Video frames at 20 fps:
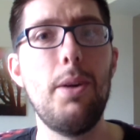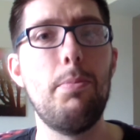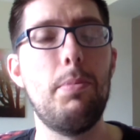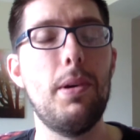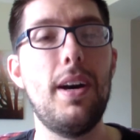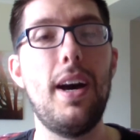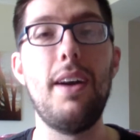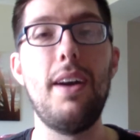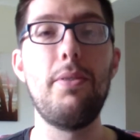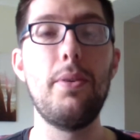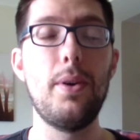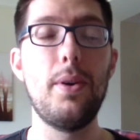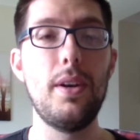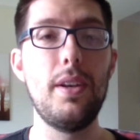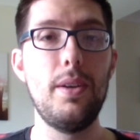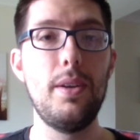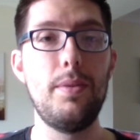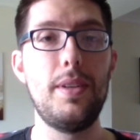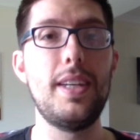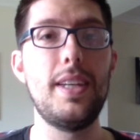But
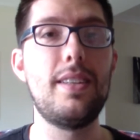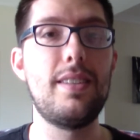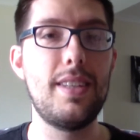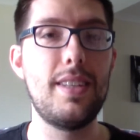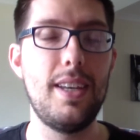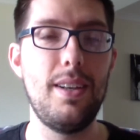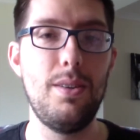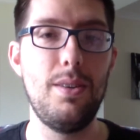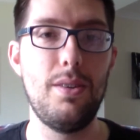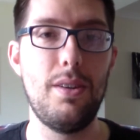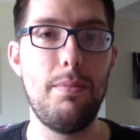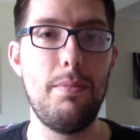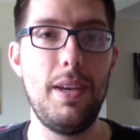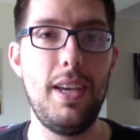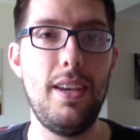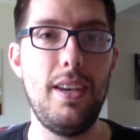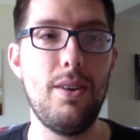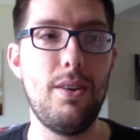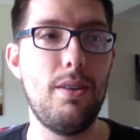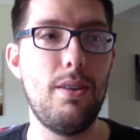everyone who did say hello to
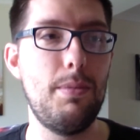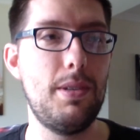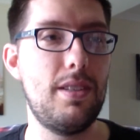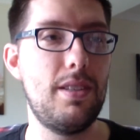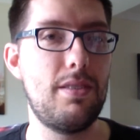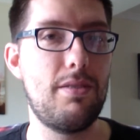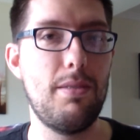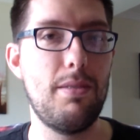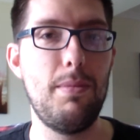me, or Mrs.